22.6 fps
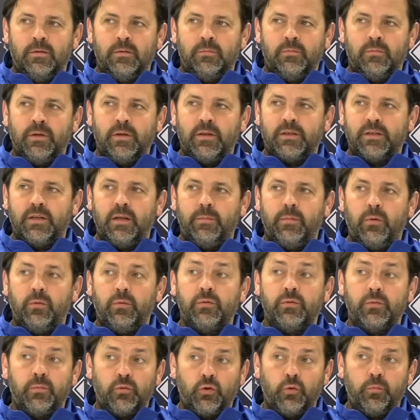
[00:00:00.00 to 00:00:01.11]
players in the building,
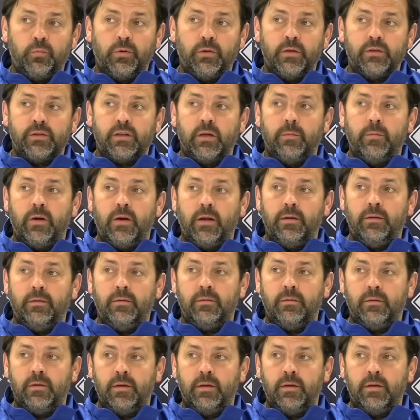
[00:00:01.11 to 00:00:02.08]
some good players coming in